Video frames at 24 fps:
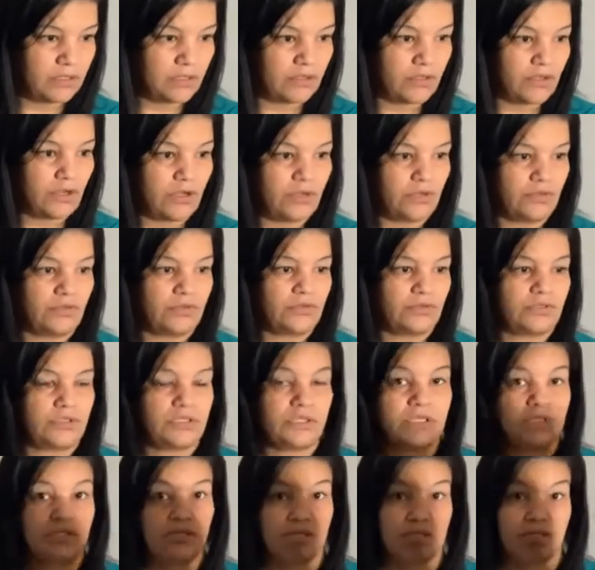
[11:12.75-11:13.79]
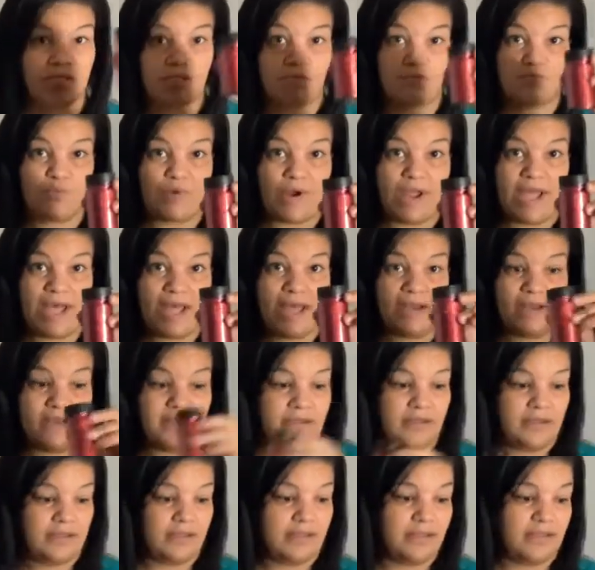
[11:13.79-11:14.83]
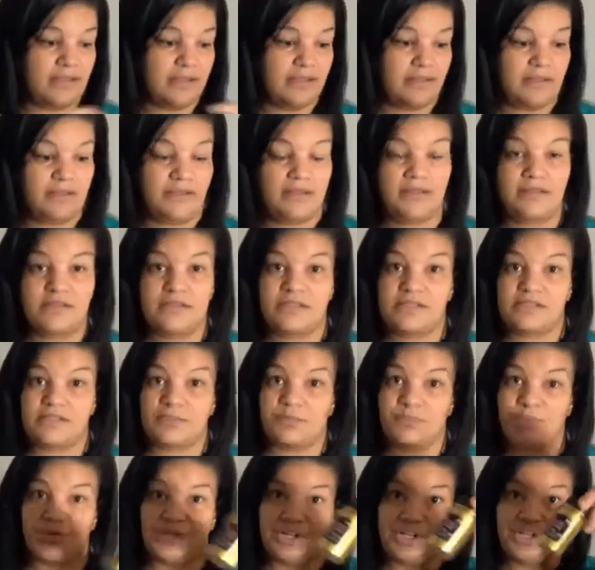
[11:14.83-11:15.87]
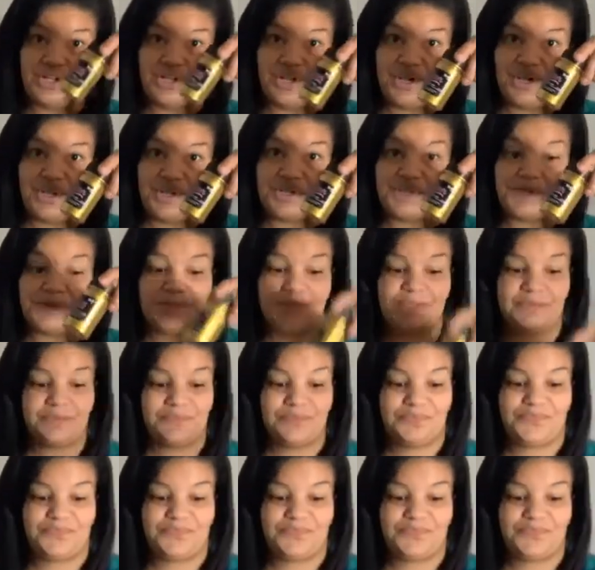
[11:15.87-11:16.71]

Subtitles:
Gold, some red, some pretty gold.